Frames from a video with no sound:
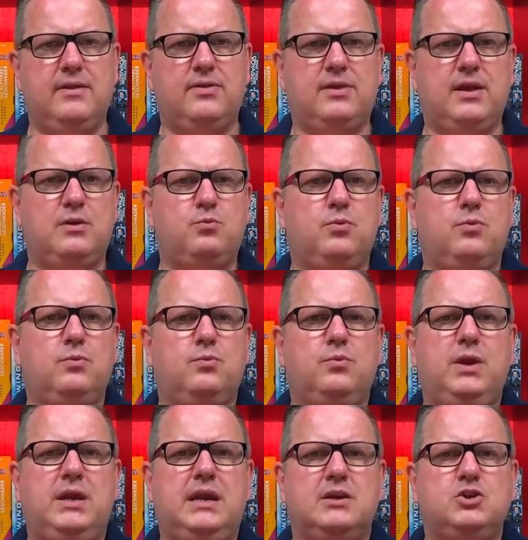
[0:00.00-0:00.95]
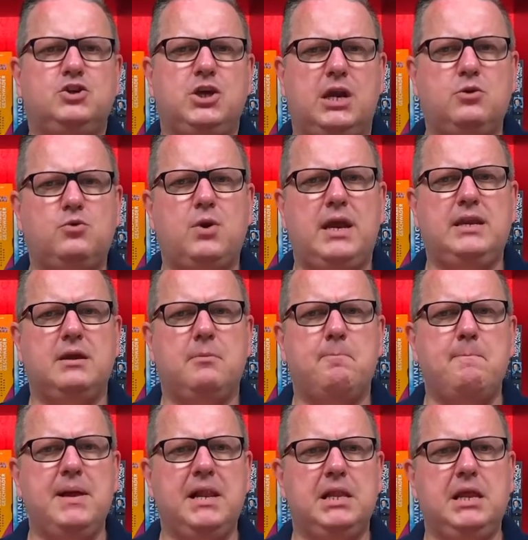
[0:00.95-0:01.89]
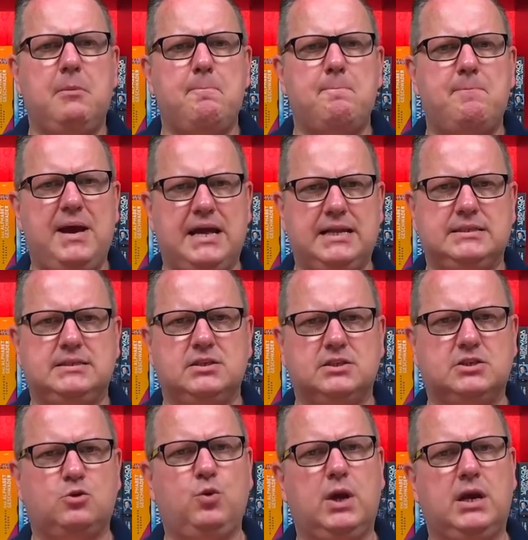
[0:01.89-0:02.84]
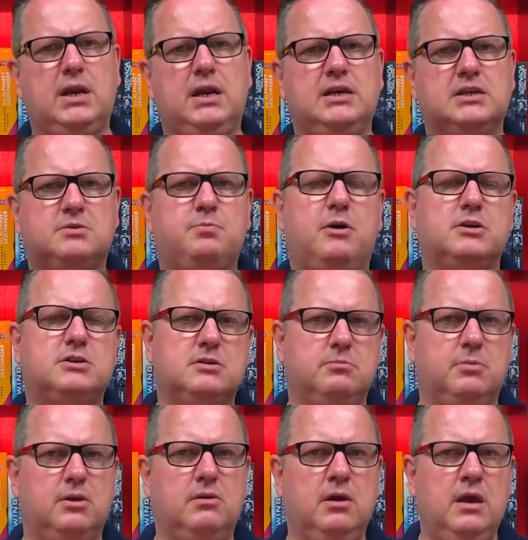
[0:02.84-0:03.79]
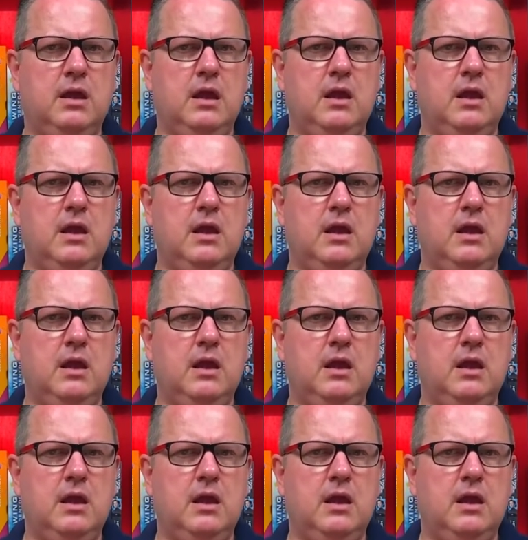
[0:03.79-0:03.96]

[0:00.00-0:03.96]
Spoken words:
that we can generate 1 million beds as quickly as possible,